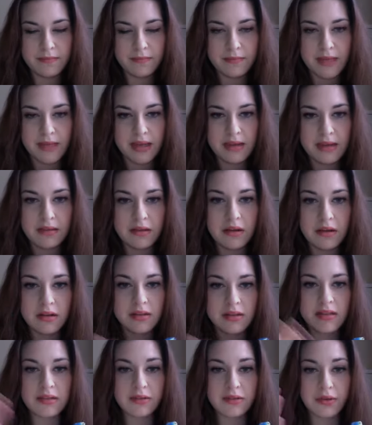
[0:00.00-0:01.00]
it
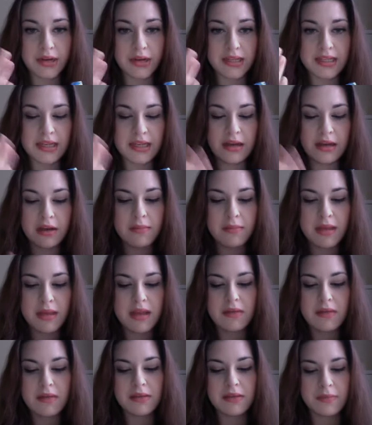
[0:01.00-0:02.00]
looks greasy on
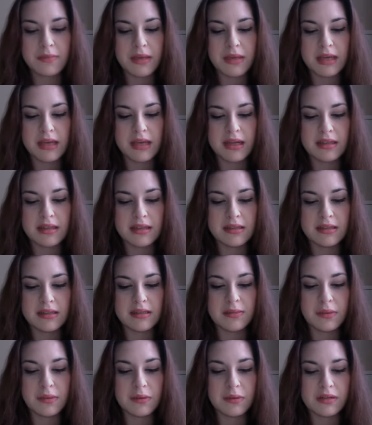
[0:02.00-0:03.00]
me, is because
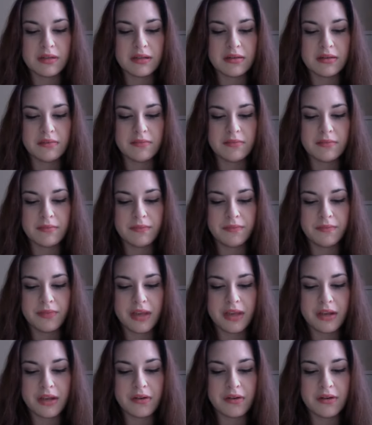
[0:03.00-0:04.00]
it's supposed to
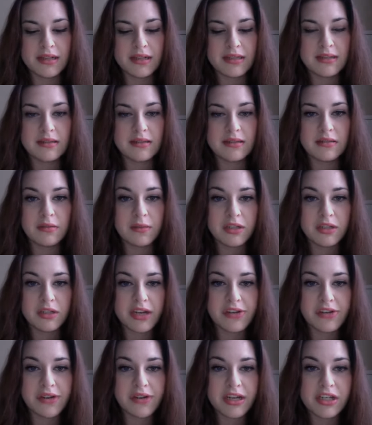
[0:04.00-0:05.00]
increase so much
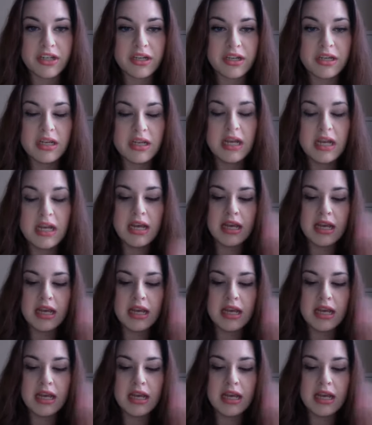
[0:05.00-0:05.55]
hydration,